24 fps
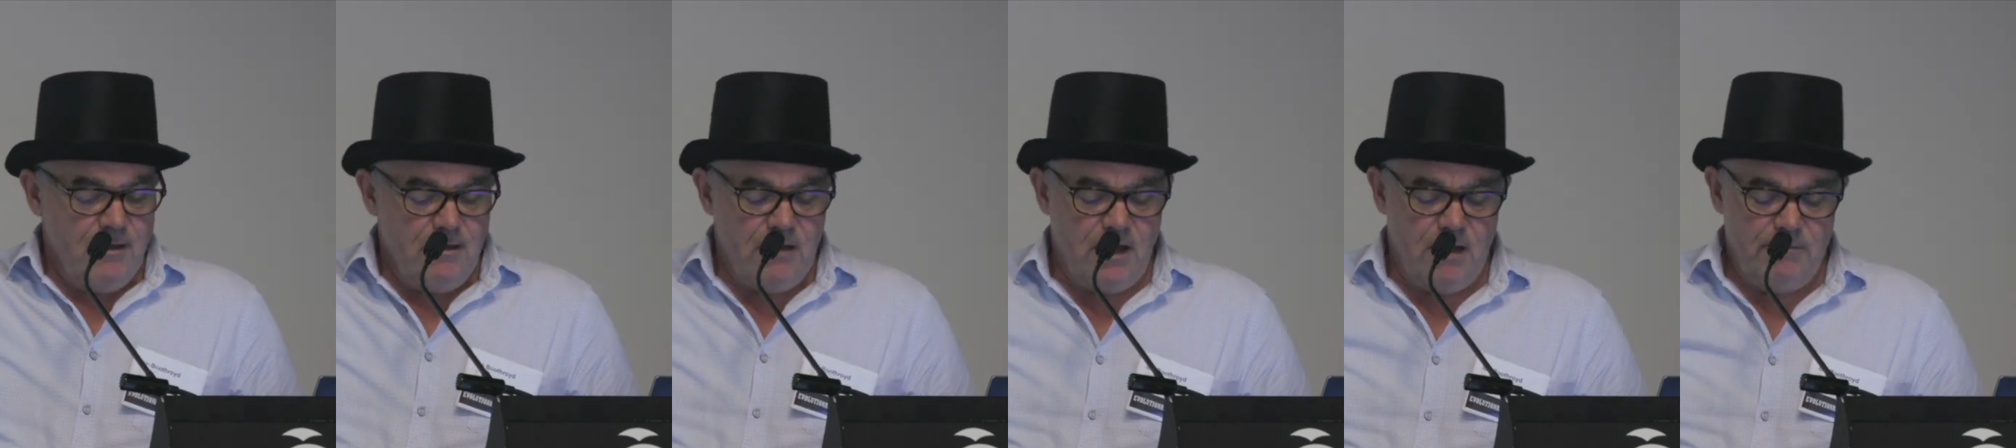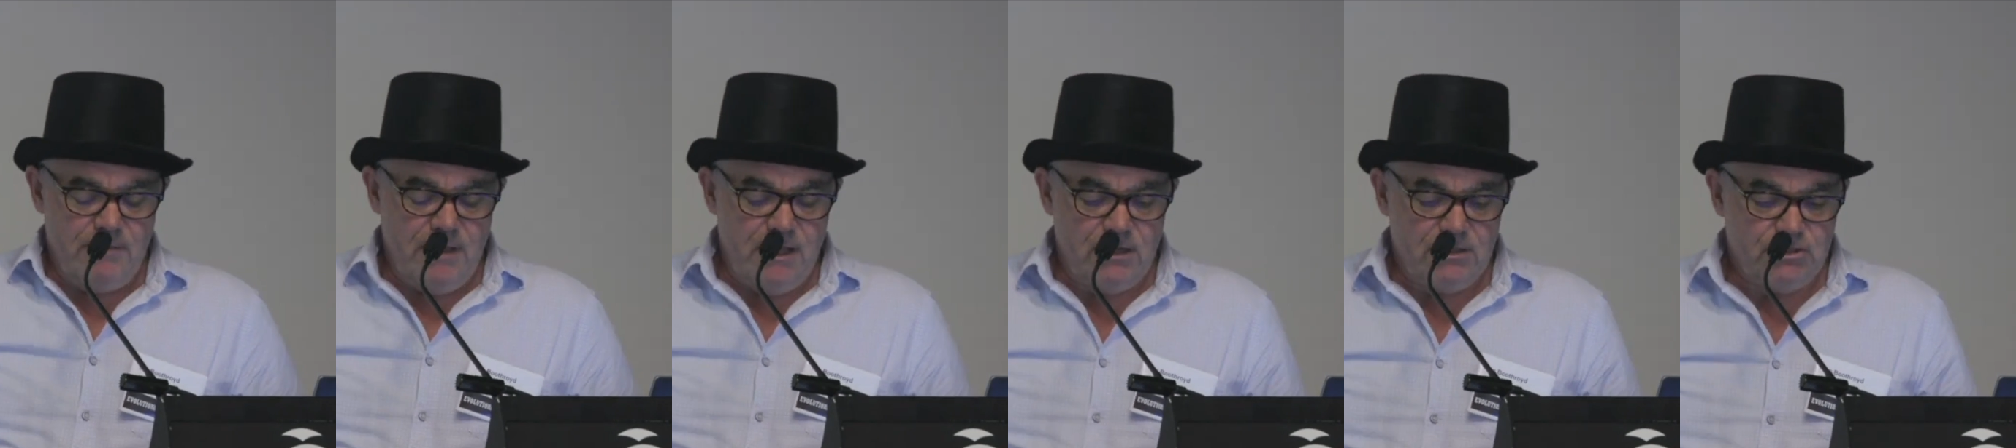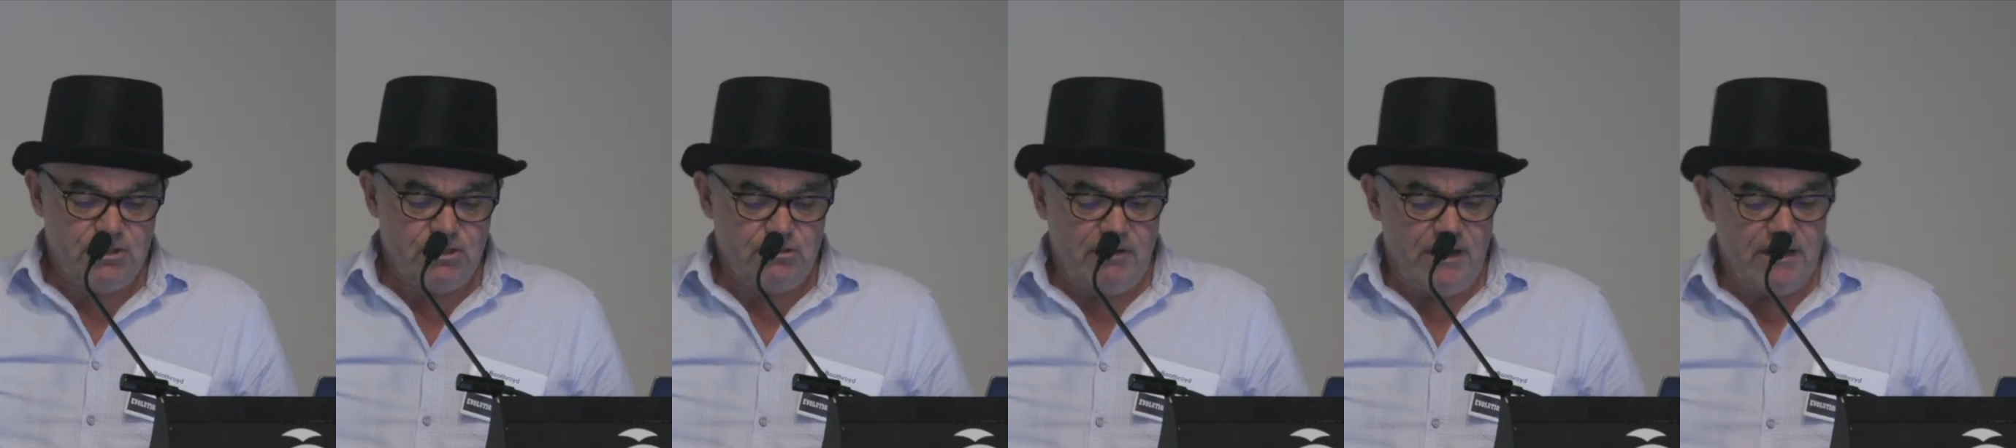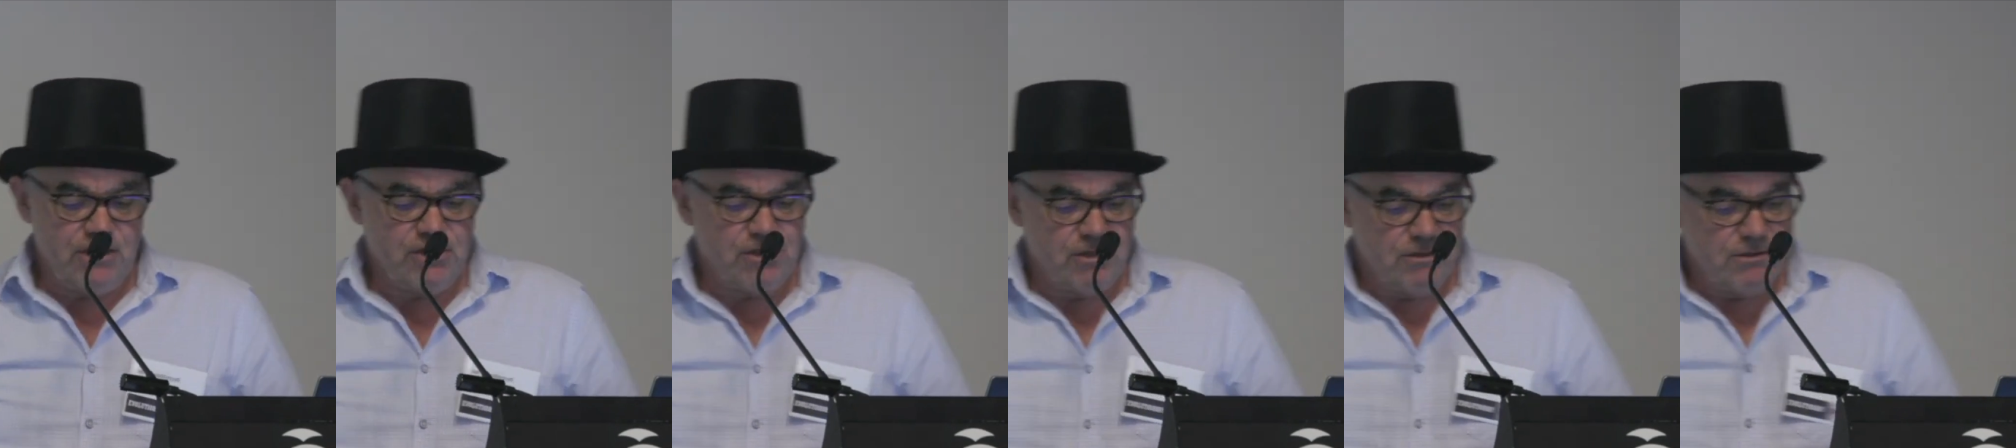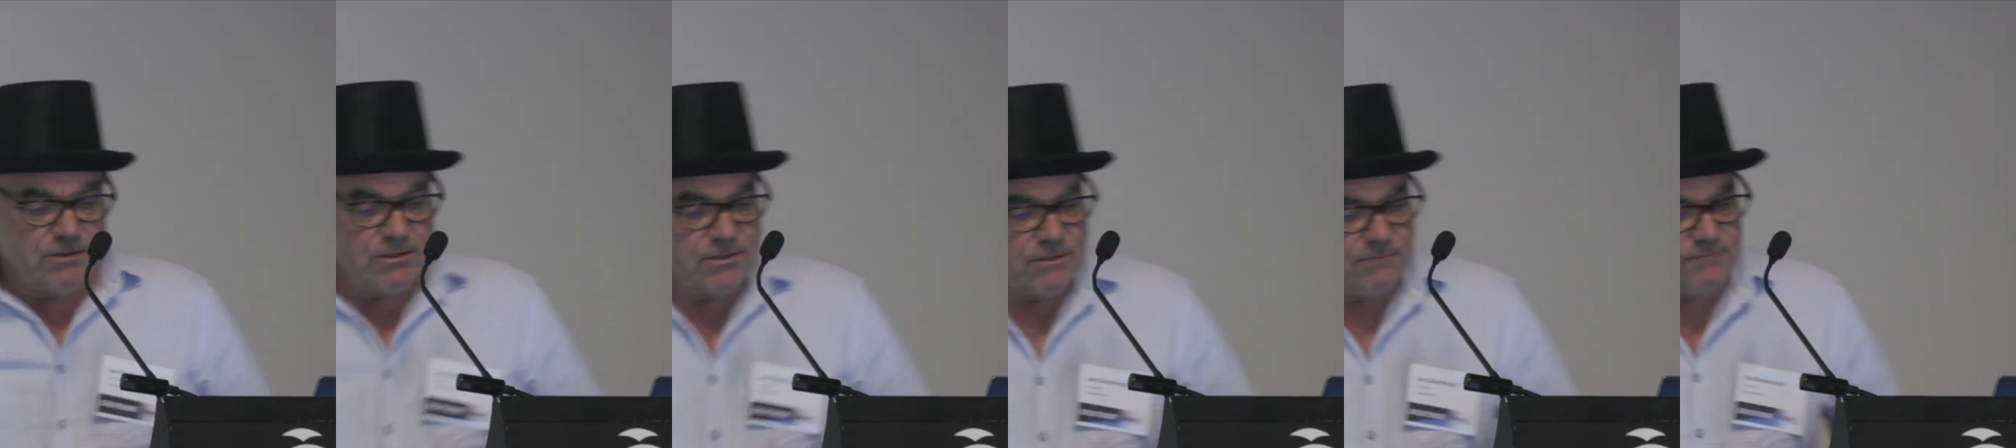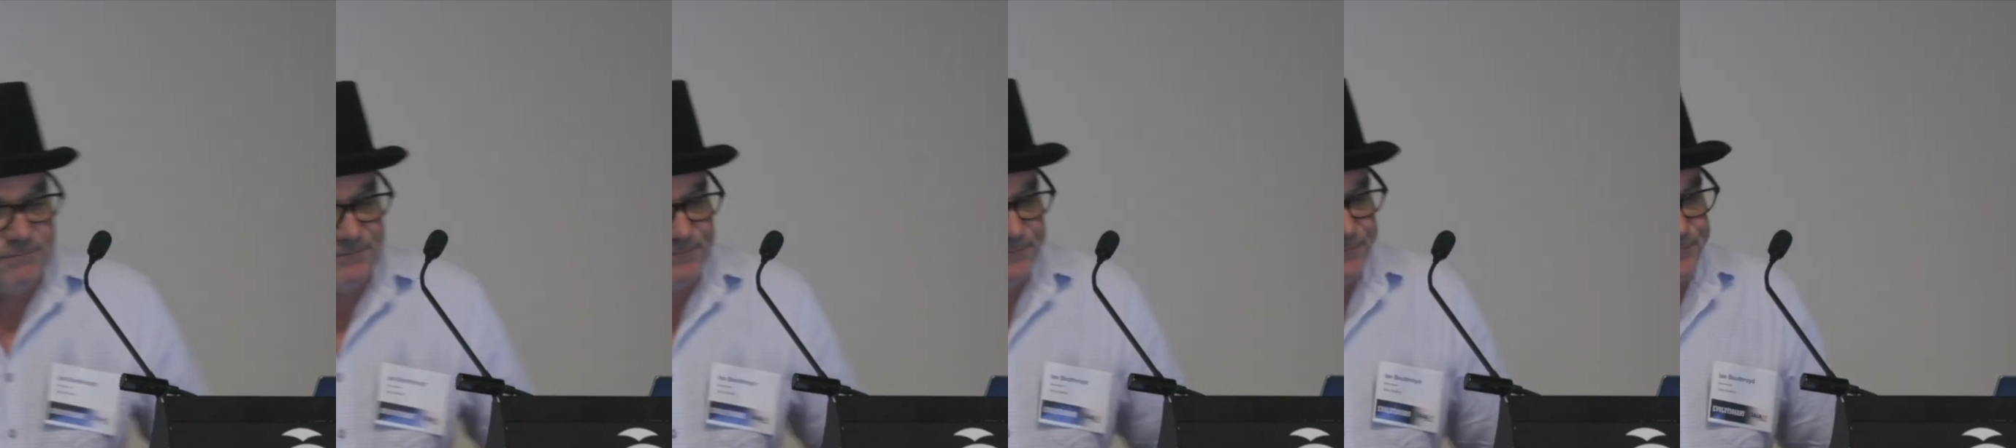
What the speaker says: illustrations.